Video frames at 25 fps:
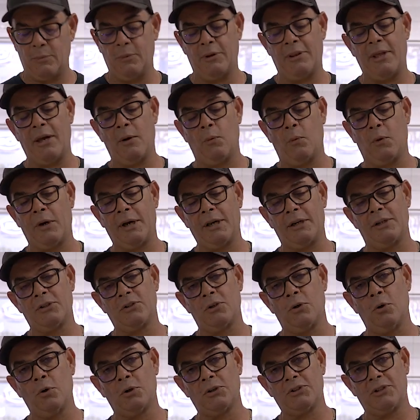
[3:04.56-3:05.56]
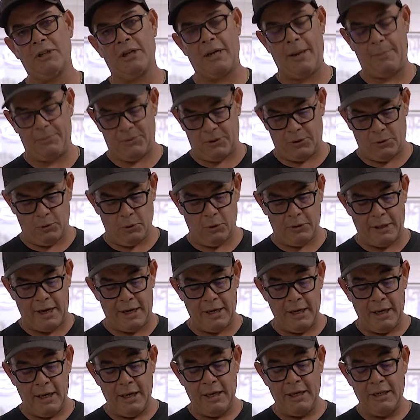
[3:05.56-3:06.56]
with our weedless hook setups and all
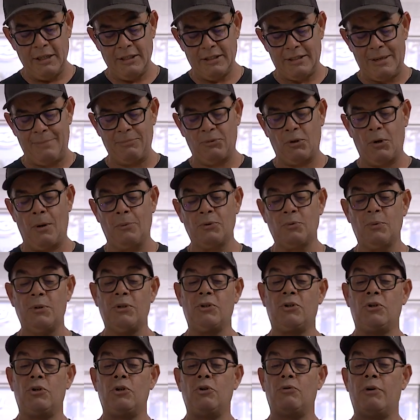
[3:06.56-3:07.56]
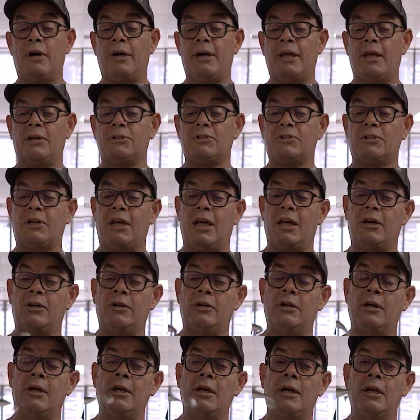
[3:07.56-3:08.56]
that, sometimes we do run our
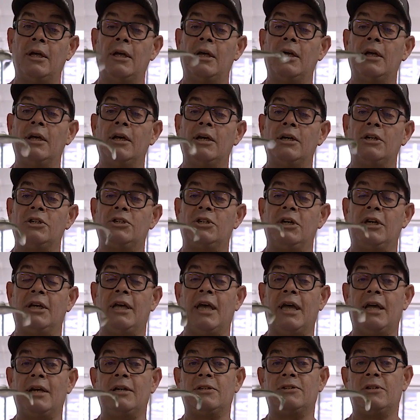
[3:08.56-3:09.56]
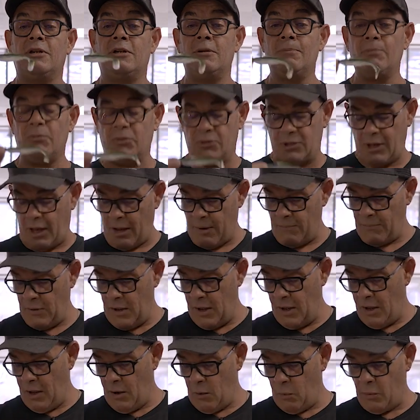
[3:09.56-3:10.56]
standard jig heads in them. So
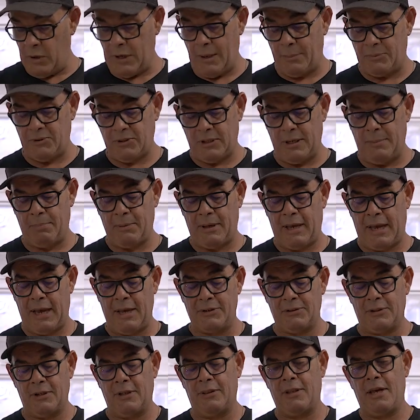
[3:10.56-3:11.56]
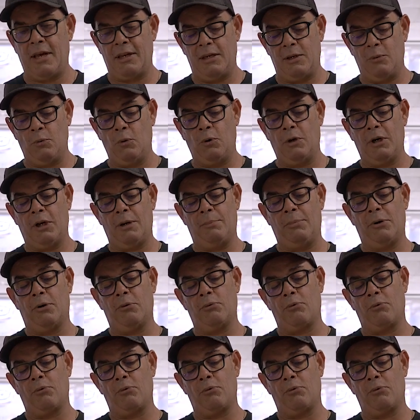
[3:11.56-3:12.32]
when I'm skip casting and that, you will get a bit of